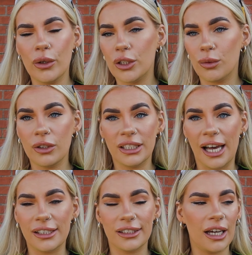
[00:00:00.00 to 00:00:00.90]
we just want to
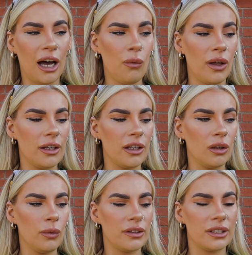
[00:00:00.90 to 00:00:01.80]
test how well
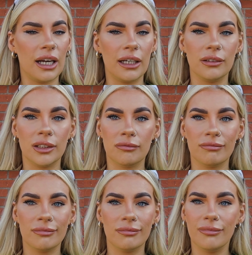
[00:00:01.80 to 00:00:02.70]
it'll withstand
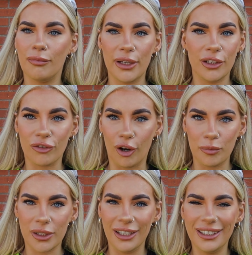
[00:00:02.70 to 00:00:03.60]
being
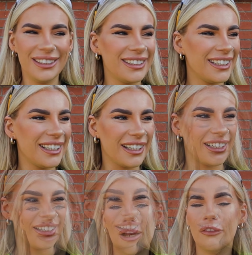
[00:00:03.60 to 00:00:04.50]
dropped.
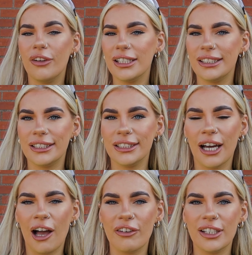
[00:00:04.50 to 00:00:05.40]
My lovely assistant
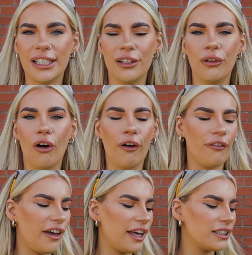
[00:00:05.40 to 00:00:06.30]
Harry is in the
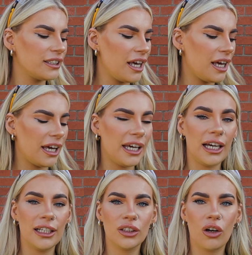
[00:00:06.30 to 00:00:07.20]
office. He
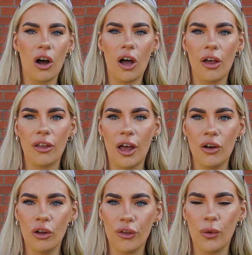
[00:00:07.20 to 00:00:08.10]
has got
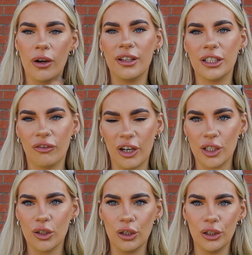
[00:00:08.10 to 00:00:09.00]
another one of these
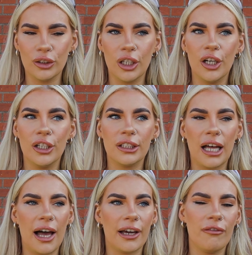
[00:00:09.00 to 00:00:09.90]
radios so
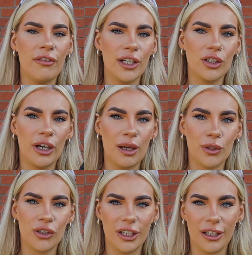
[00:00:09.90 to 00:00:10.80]
that I can radio him
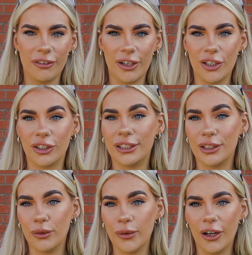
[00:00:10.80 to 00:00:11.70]
and show you that the radio is
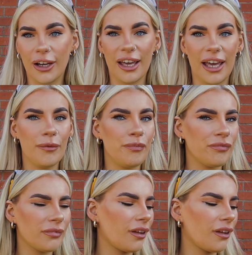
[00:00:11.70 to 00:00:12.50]
still working.